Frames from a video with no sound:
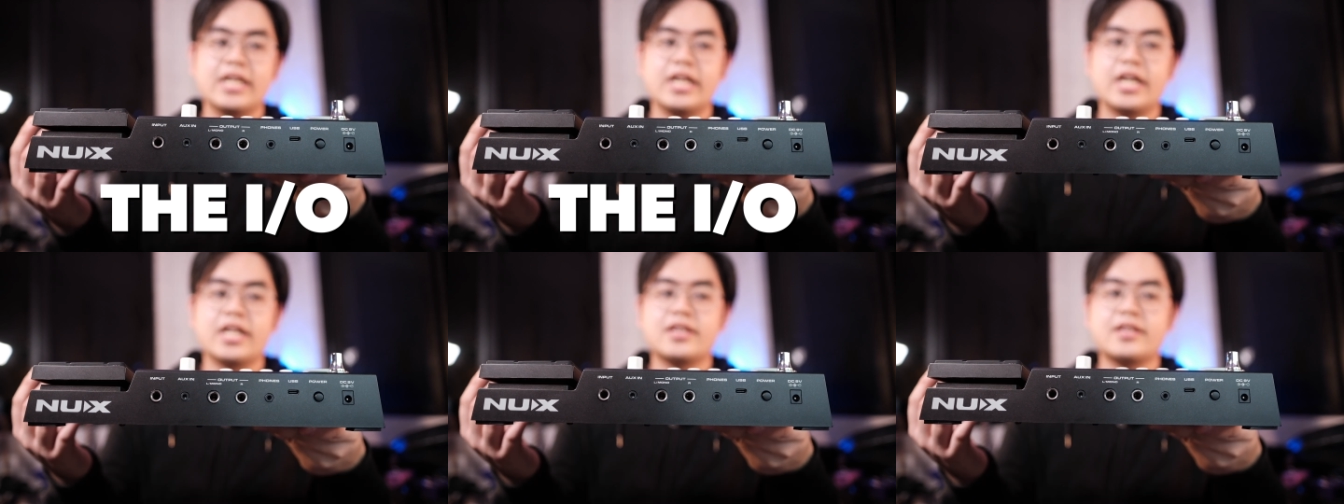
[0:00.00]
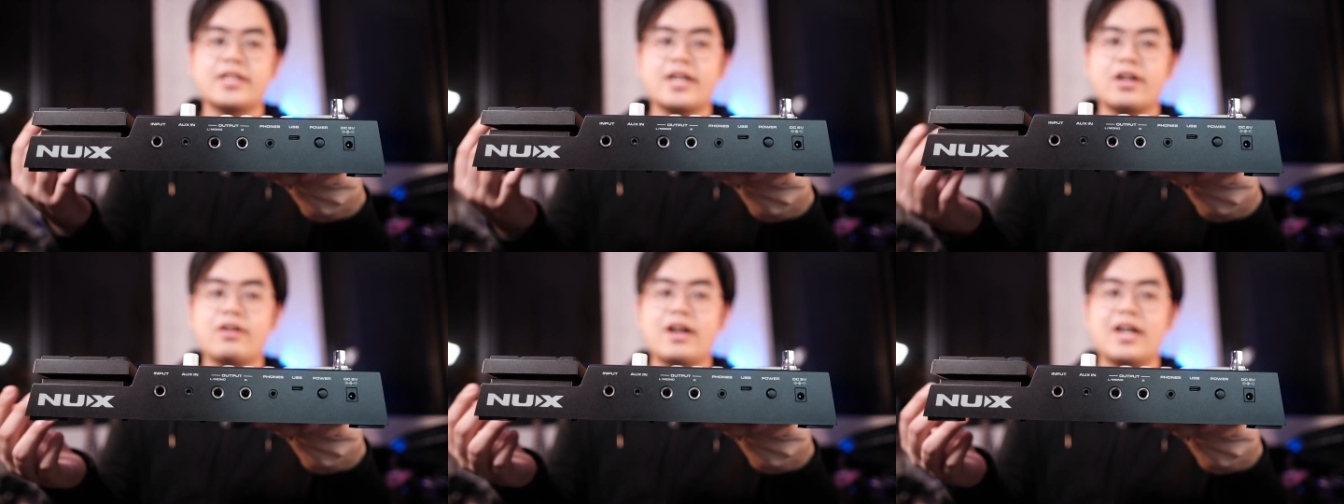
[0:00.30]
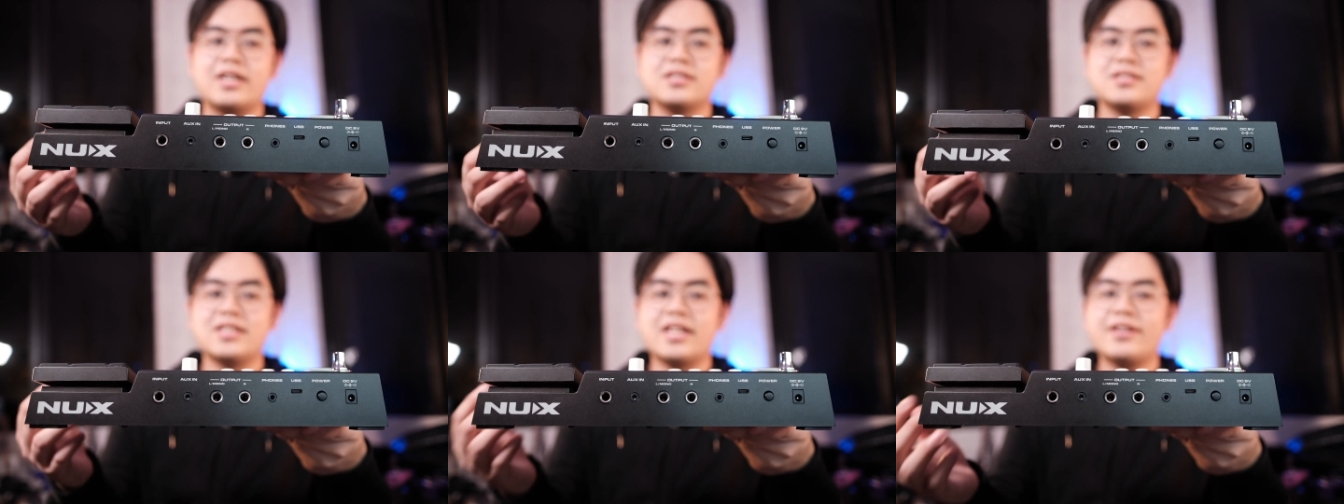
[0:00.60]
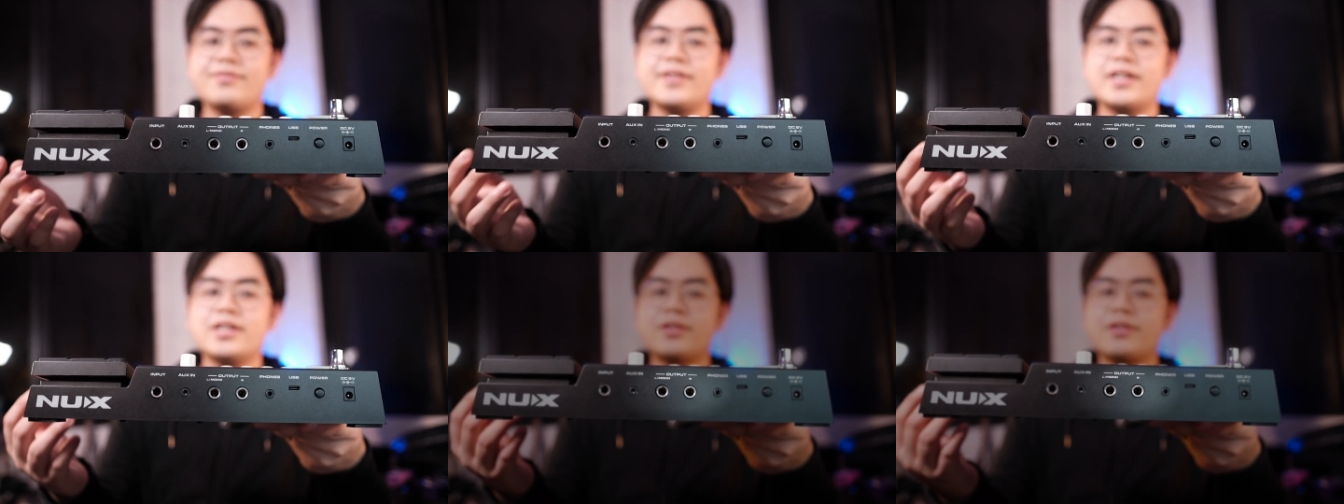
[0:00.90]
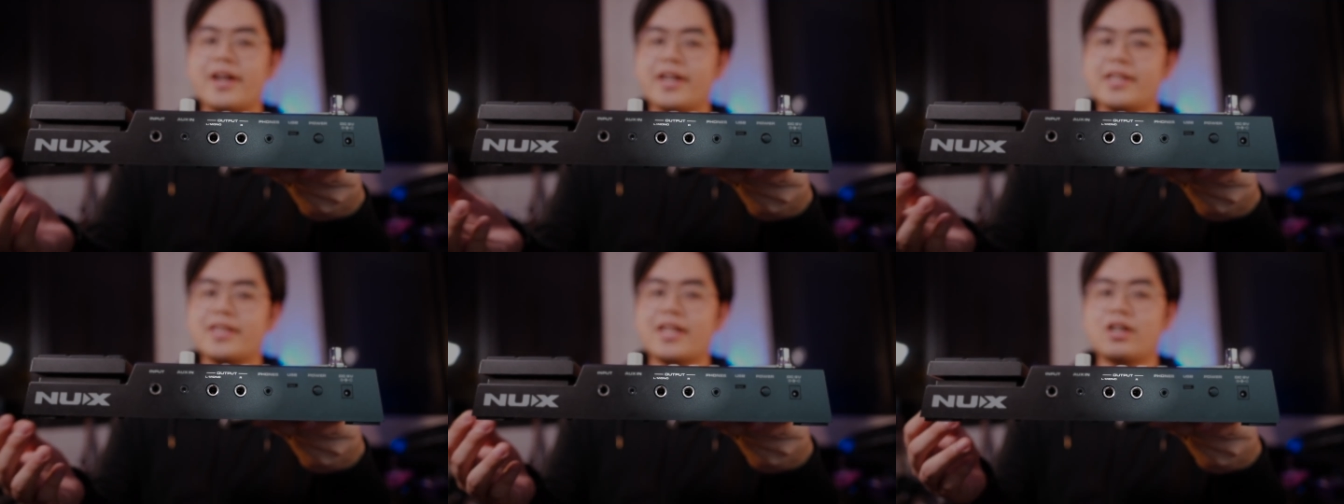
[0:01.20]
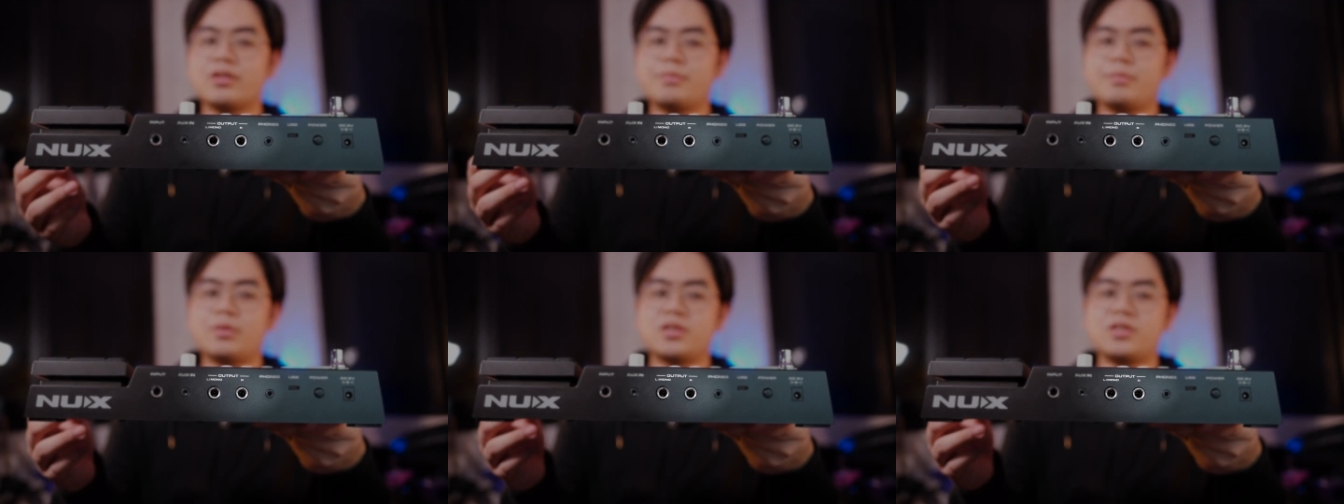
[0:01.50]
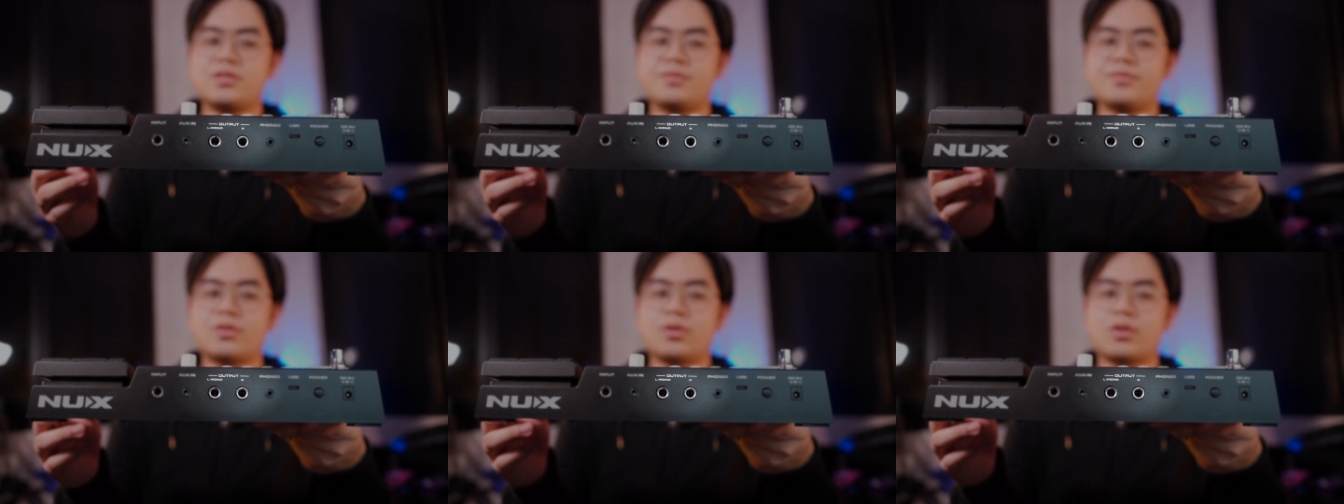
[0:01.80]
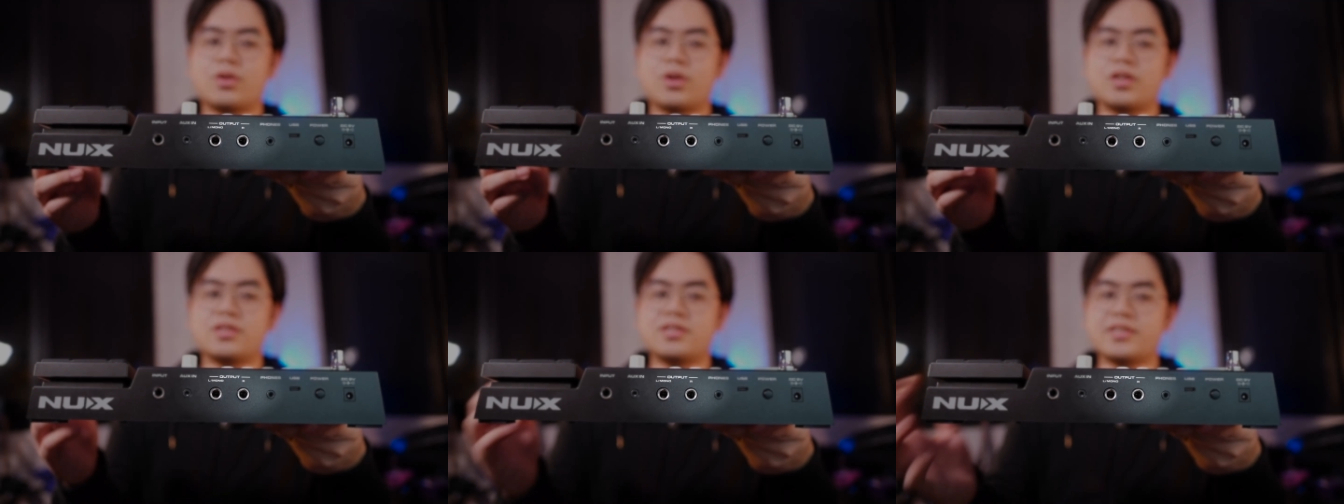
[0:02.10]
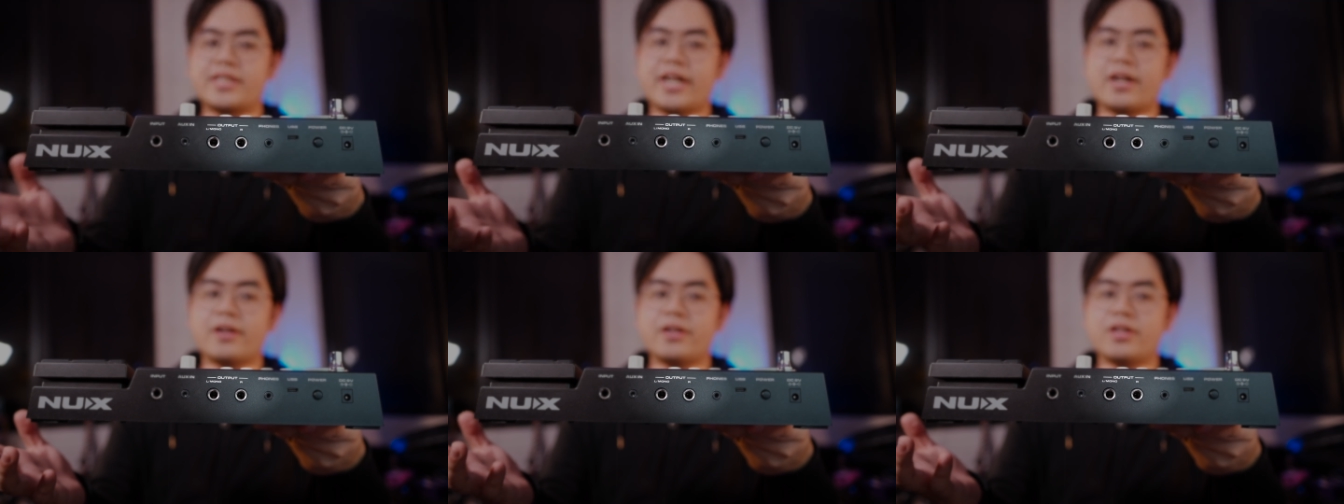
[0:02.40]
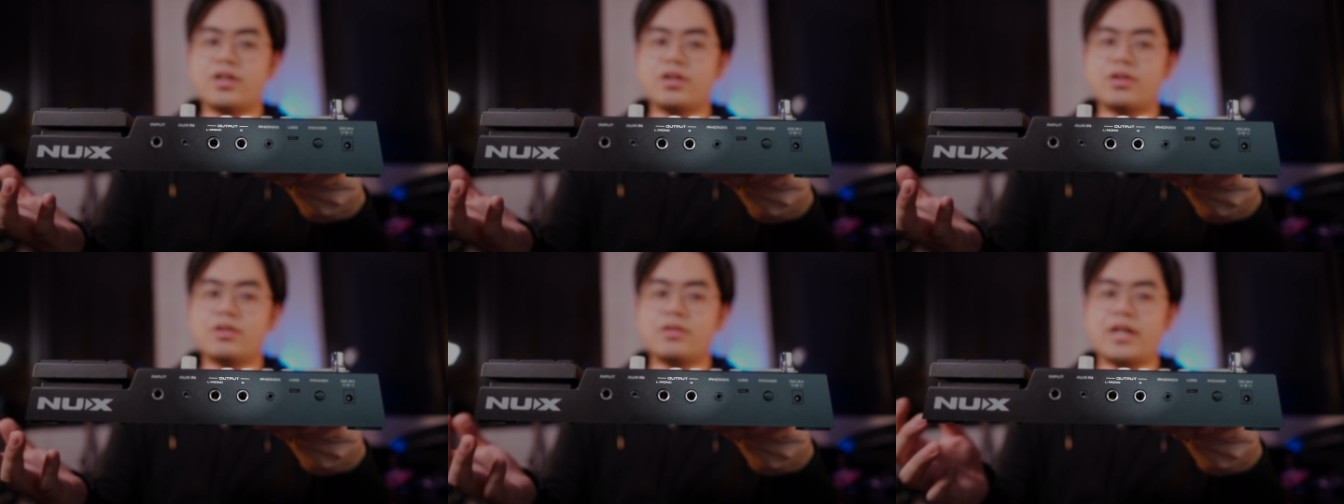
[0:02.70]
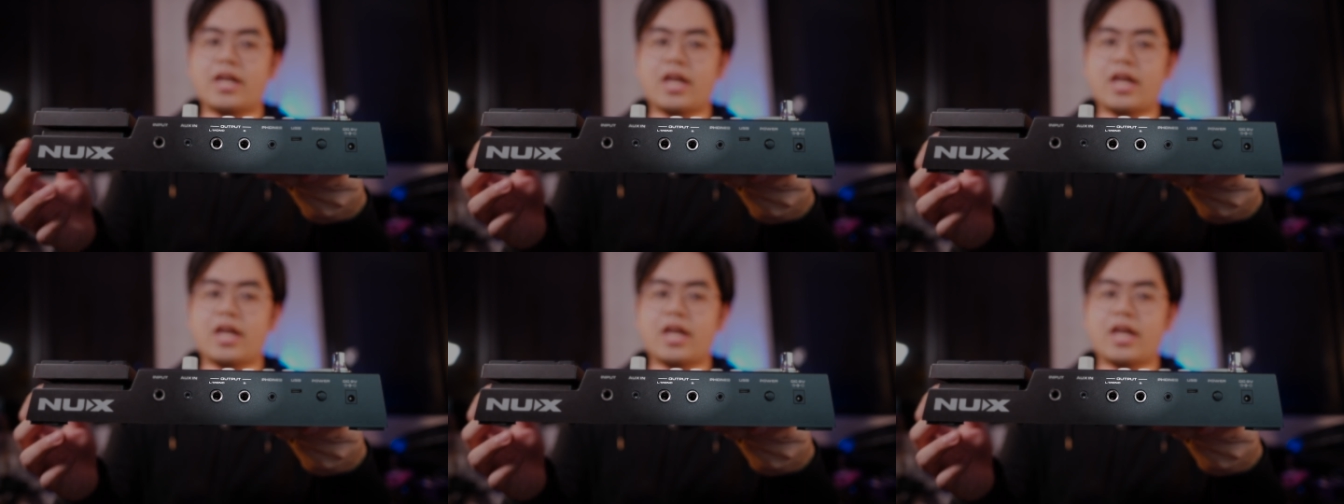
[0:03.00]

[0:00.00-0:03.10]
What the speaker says: It now has left and right outputs for stereo